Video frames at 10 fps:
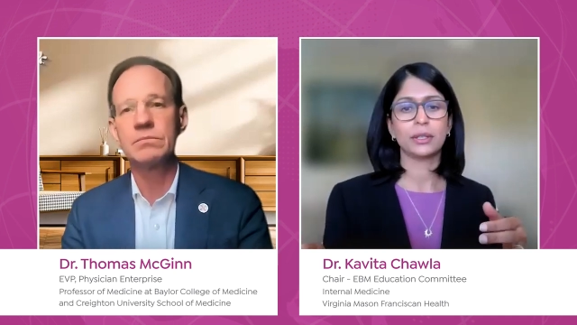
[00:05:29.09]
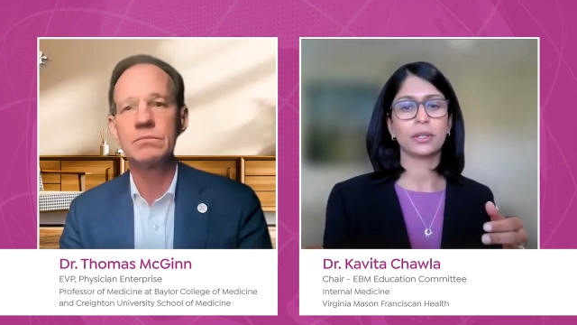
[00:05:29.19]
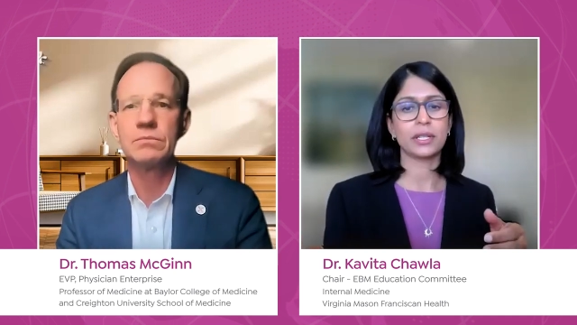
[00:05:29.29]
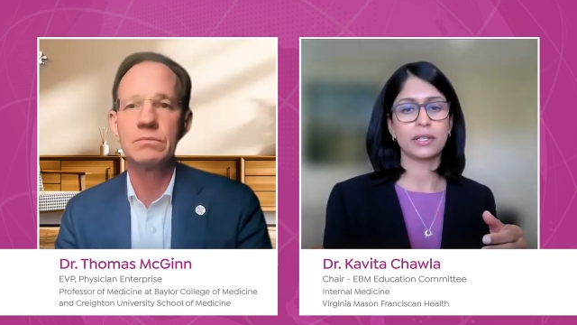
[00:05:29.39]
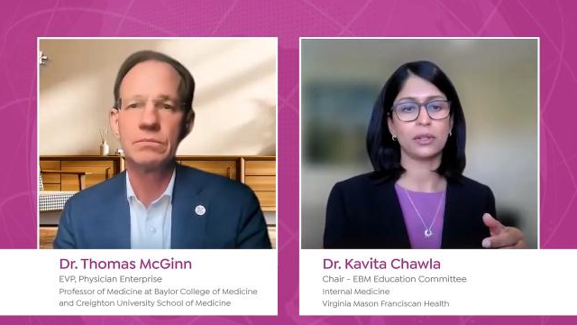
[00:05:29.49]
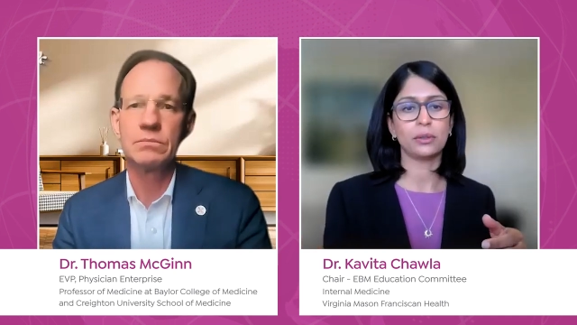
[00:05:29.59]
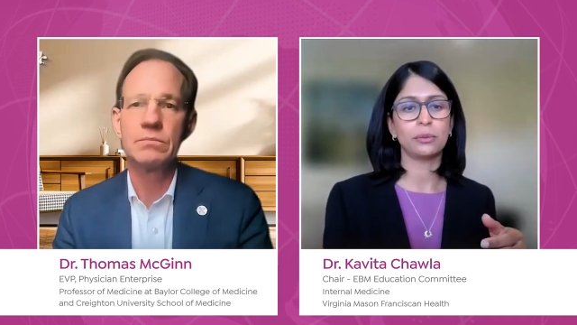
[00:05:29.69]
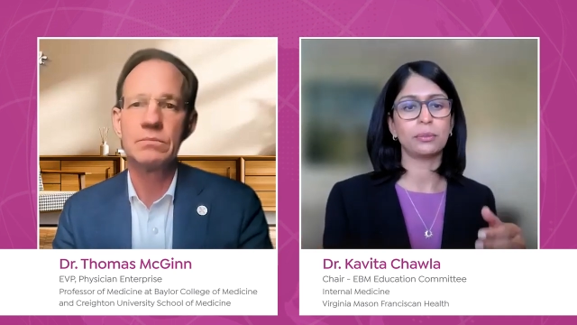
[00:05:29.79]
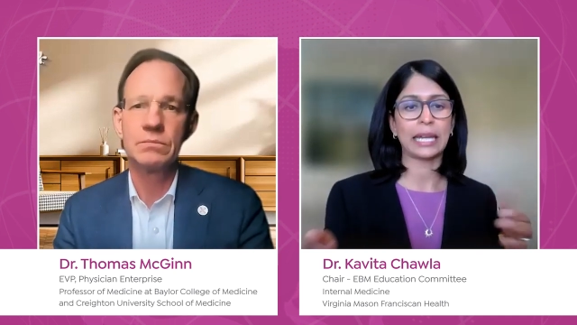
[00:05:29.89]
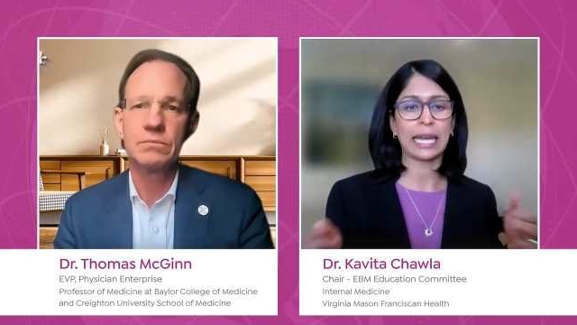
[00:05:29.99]
Speaker 1: to
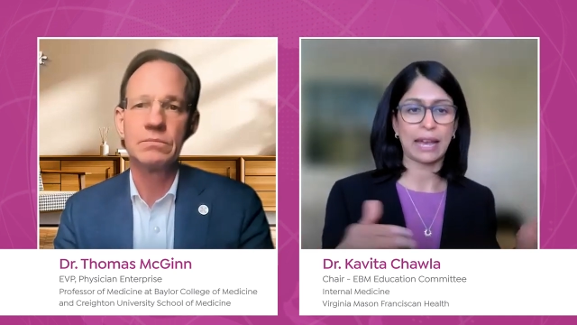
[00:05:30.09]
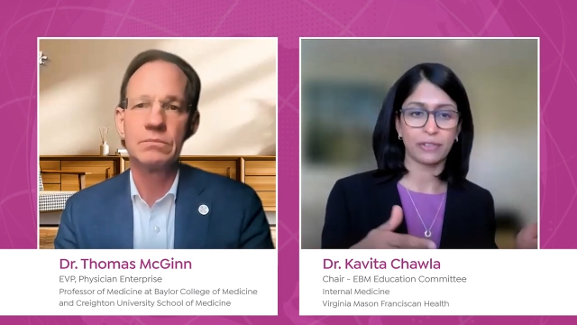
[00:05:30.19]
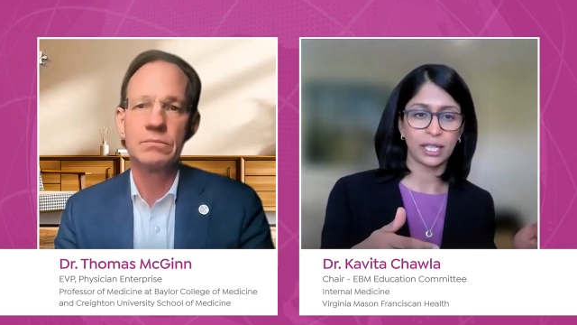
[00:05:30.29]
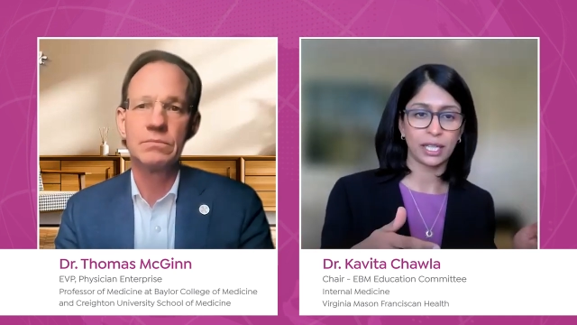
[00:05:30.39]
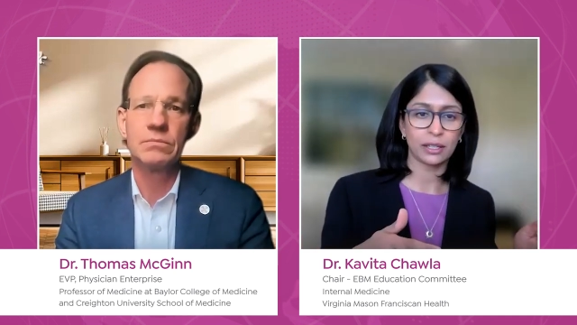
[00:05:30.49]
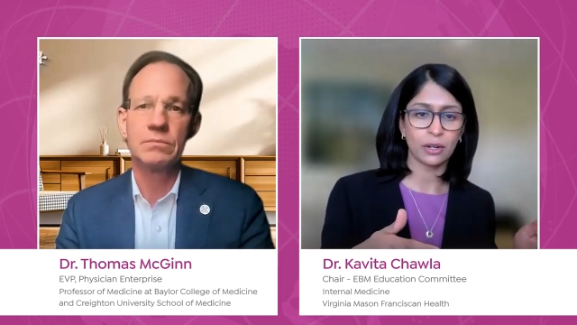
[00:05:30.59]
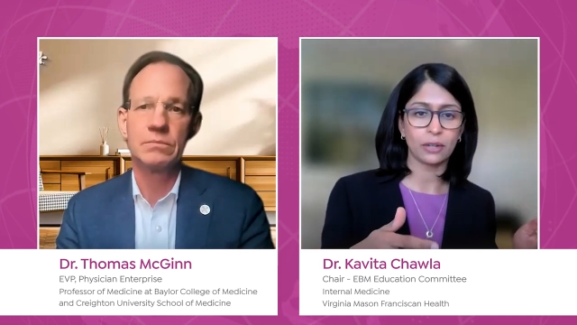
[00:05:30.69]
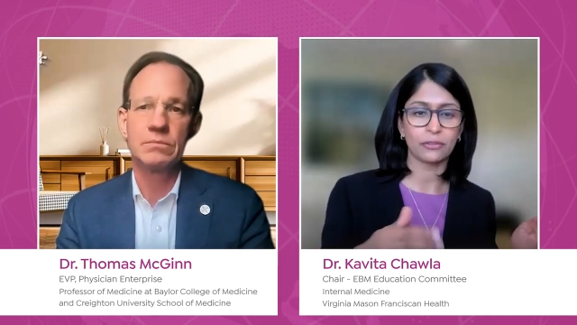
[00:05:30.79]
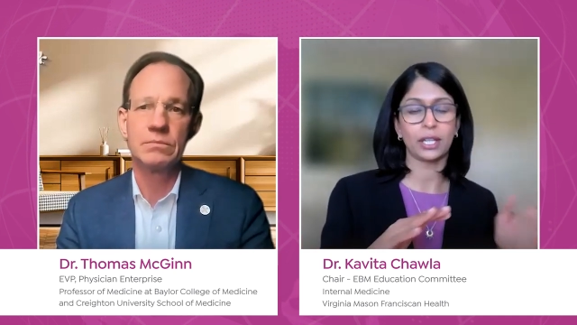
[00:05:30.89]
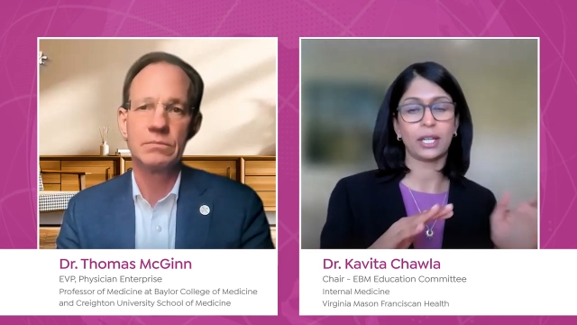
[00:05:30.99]
consume caffeinated
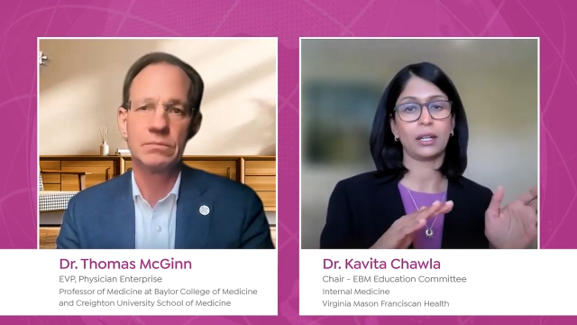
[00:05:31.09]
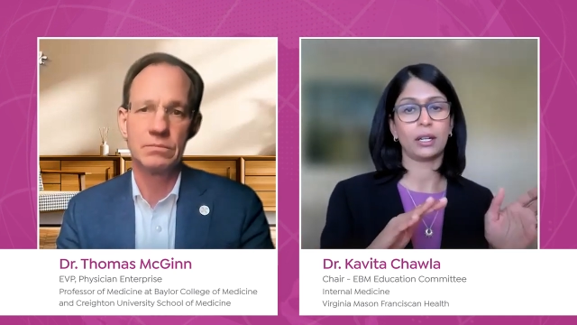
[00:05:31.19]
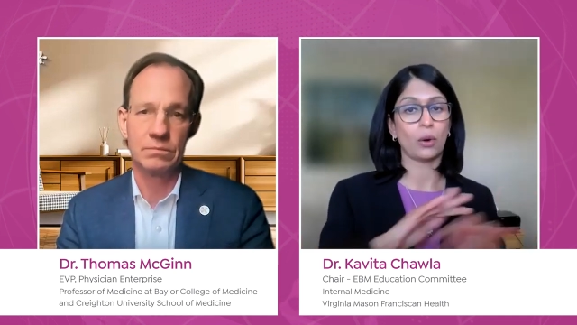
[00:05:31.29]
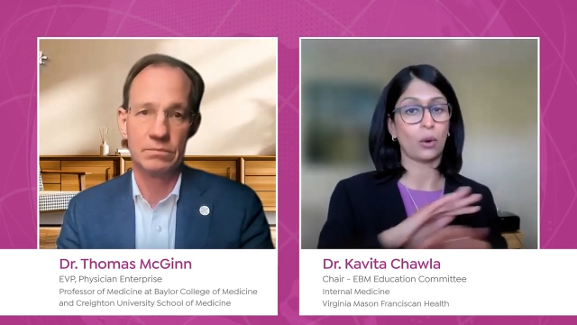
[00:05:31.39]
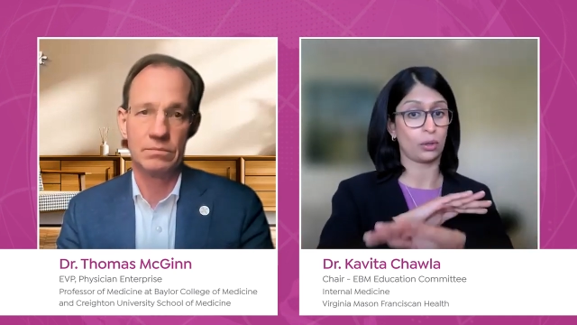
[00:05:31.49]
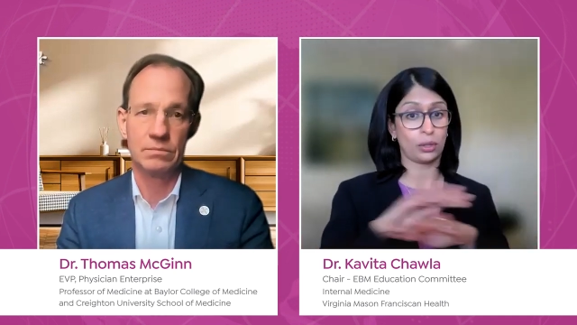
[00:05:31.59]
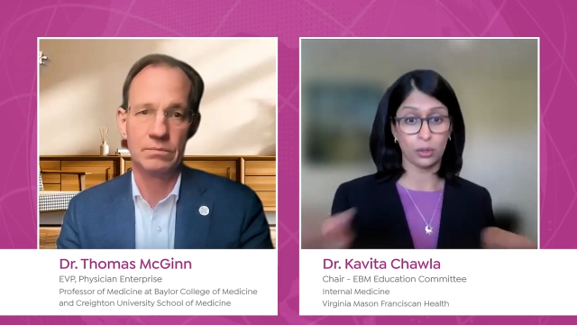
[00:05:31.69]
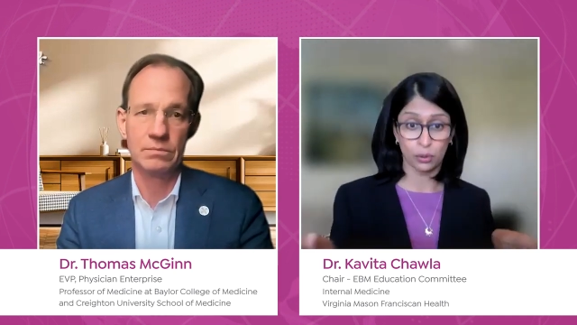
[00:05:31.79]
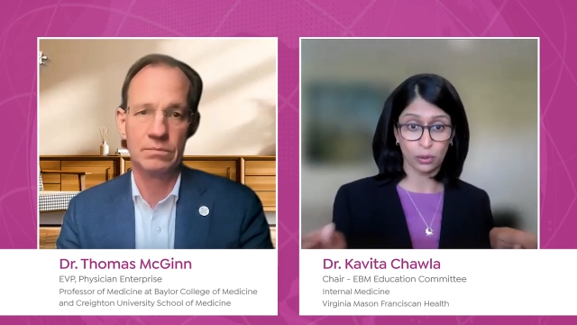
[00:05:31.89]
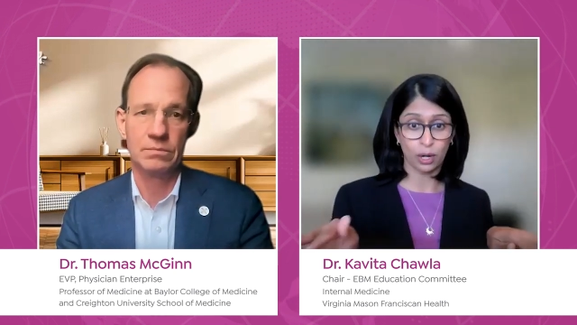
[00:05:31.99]
coffee or
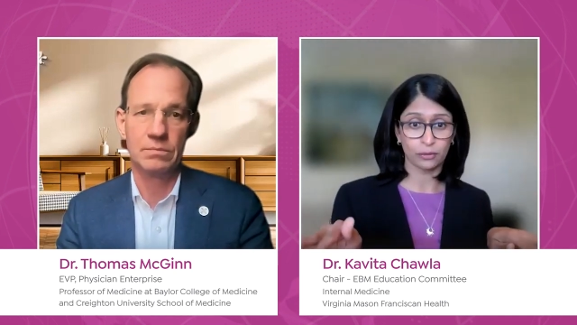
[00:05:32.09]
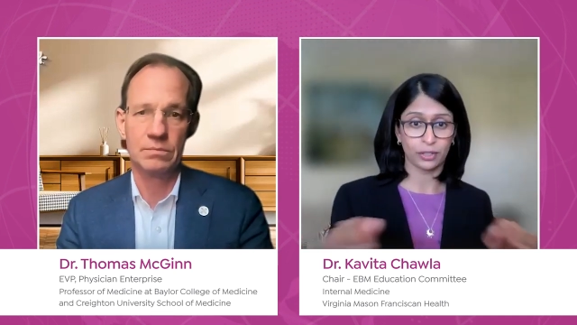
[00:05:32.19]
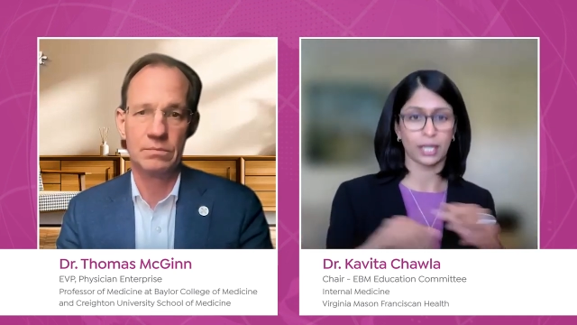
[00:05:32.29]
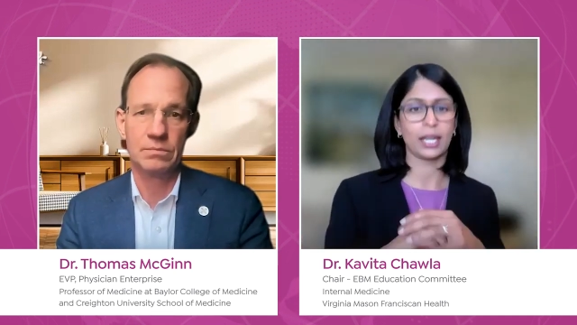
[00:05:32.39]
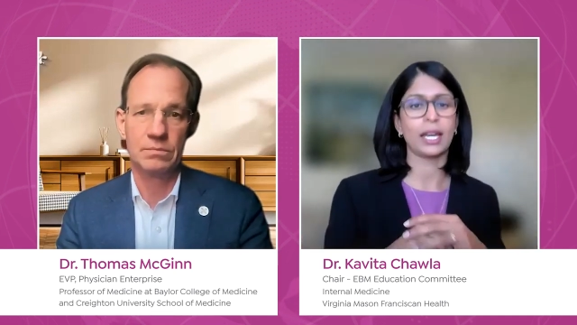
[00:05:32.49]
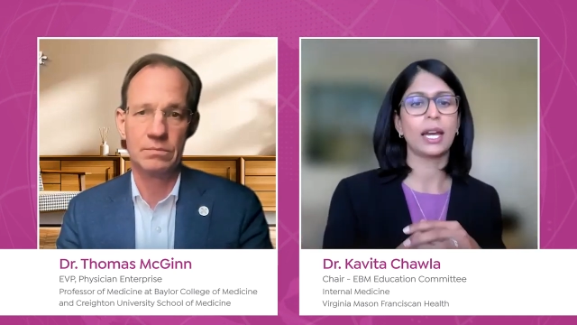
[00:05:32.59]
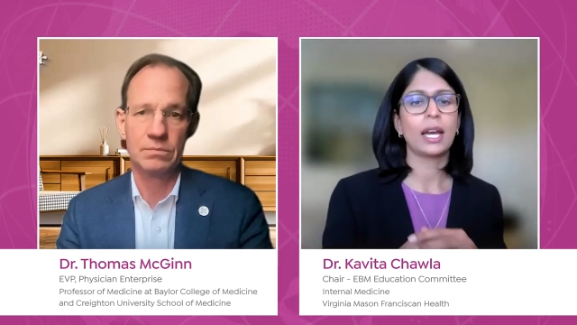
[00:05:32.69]
no coffee